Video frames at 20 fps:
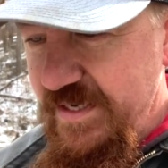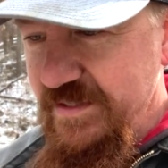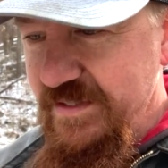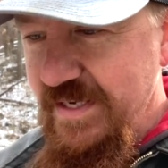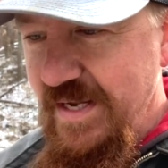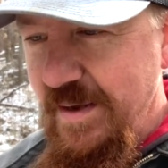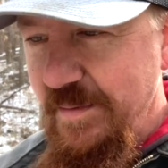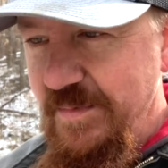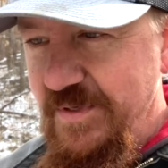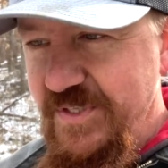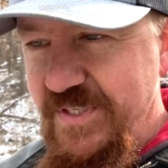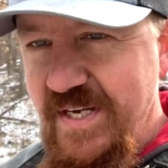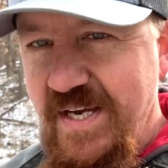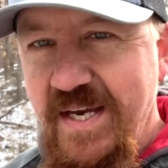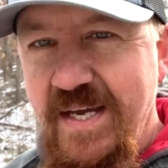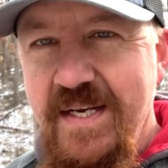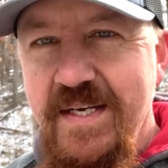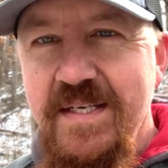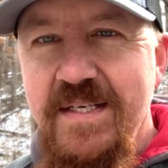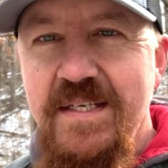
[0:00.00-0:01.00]
his
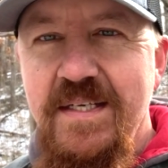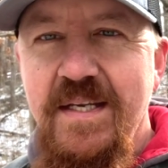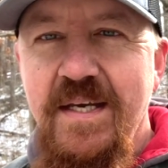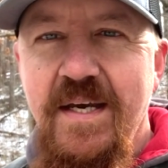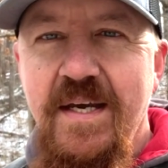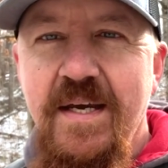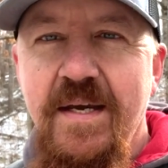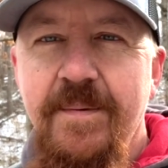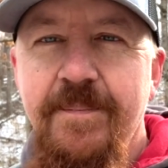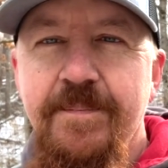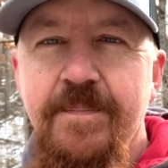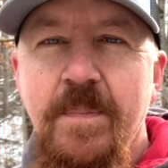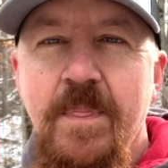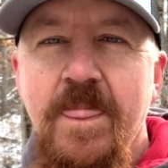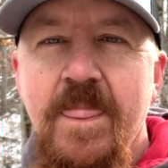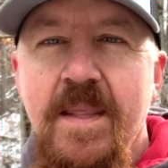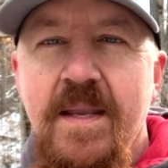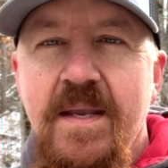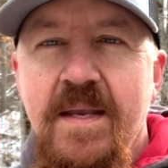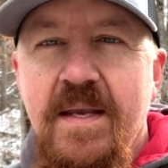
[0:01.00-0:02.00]
side-by-side, and
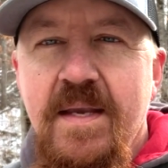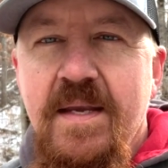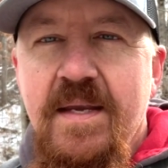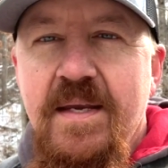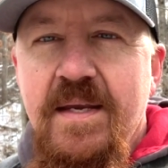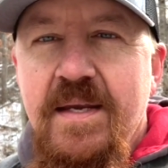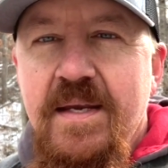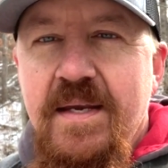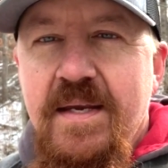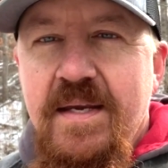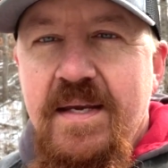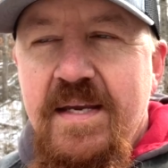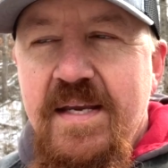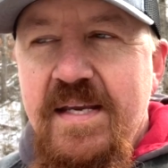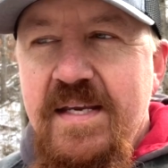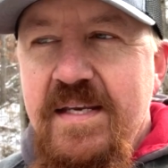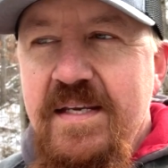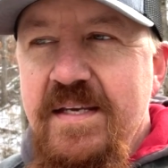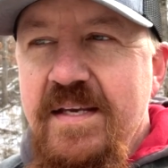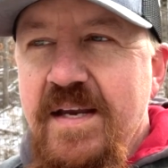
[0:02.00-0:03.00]

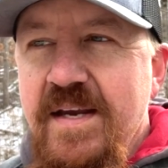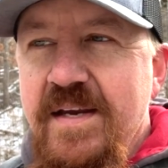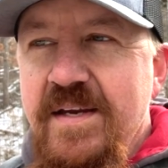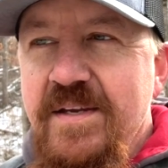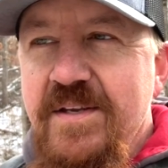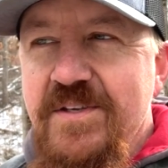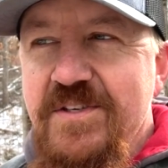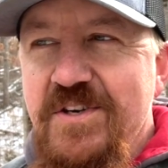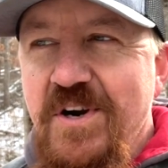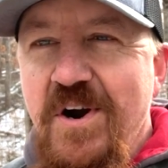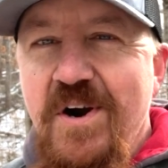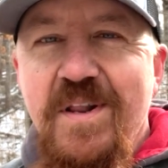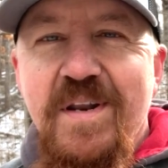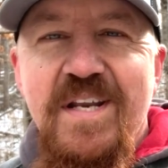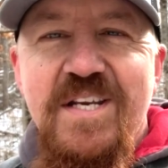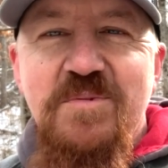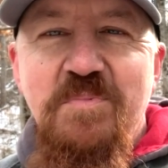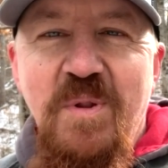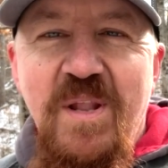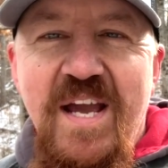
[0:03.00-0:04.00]
he started
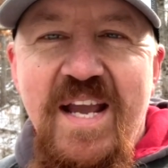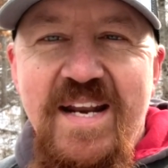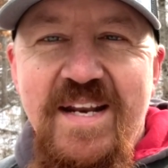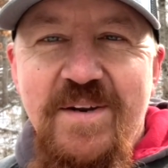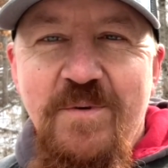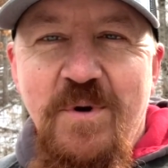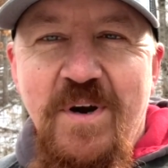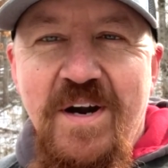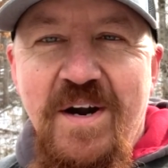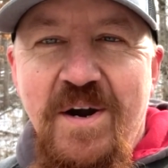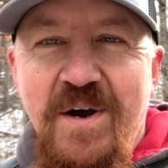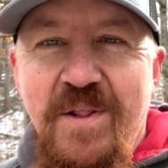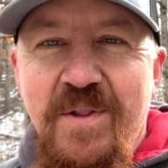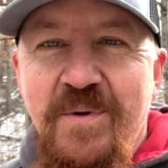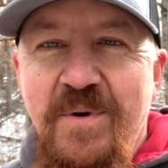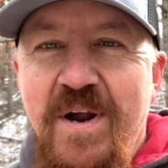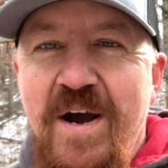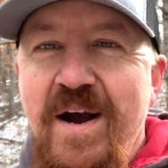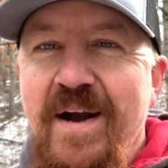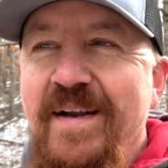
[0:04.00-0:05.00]
explaining where all
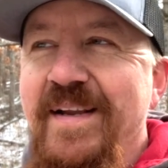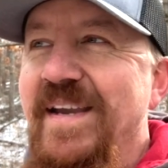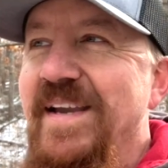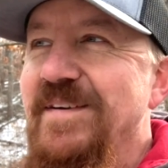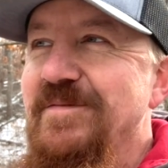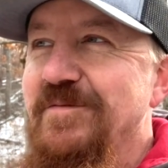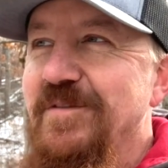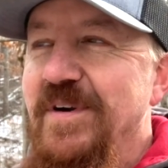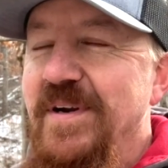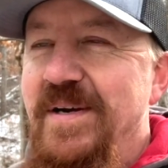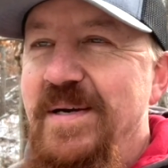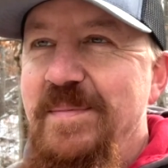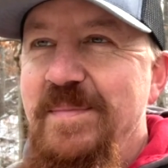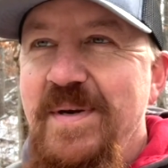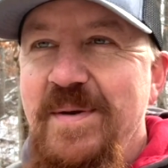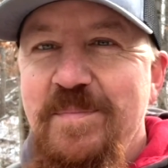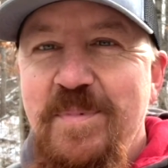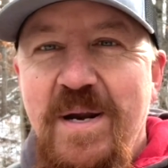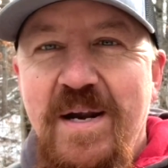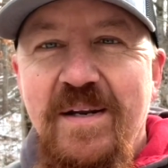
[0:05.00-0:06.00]
the rock came from.
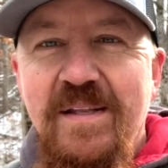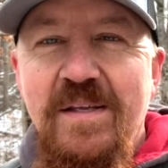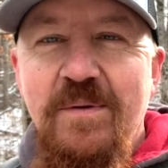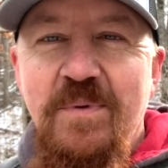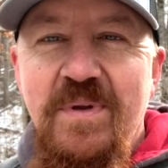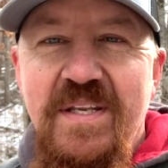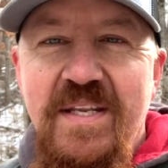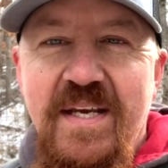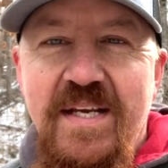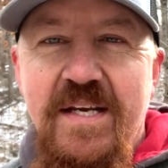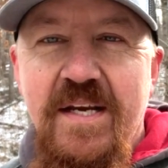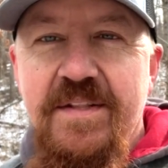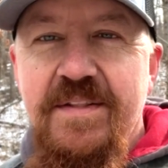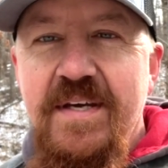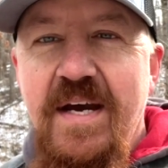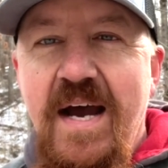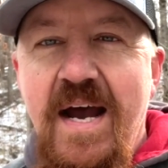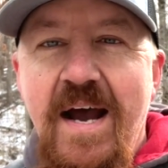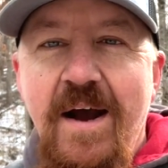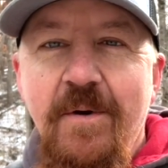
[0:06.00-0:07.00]
Apparently when they cut
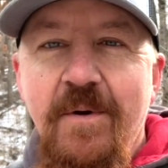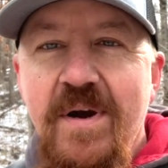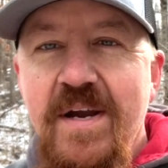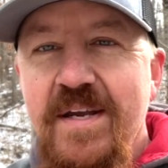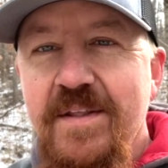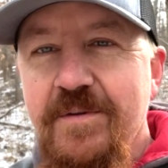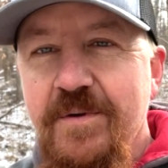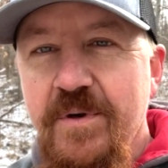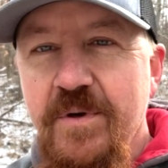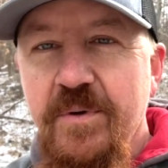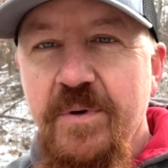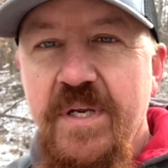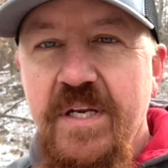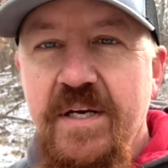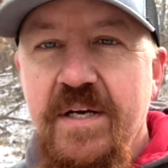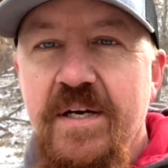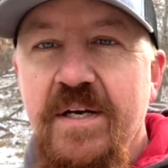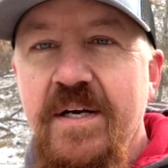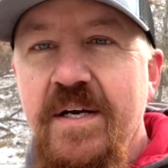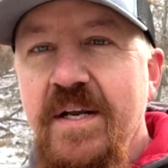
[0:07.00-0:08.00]
the highway through
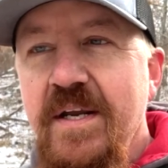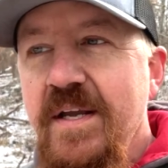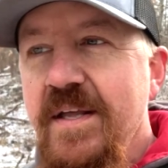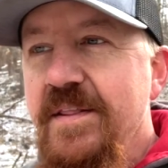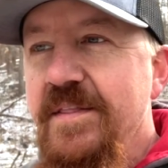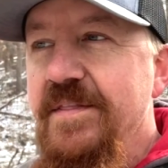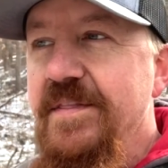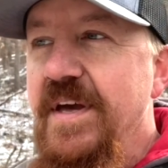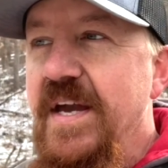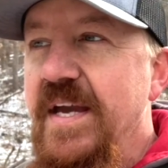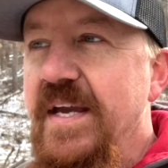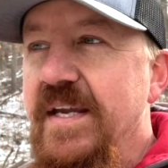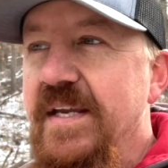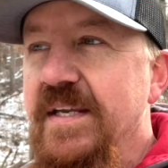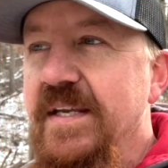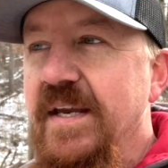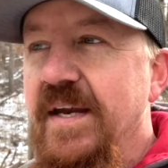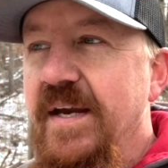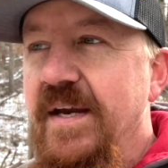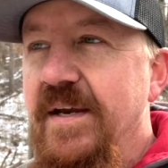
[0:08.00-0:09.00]
here,
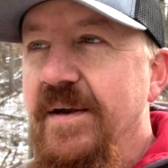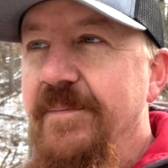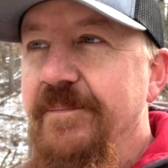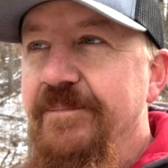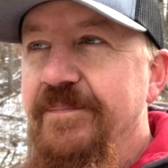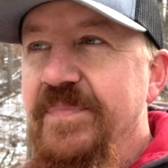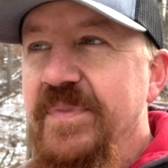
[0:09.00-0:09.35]
they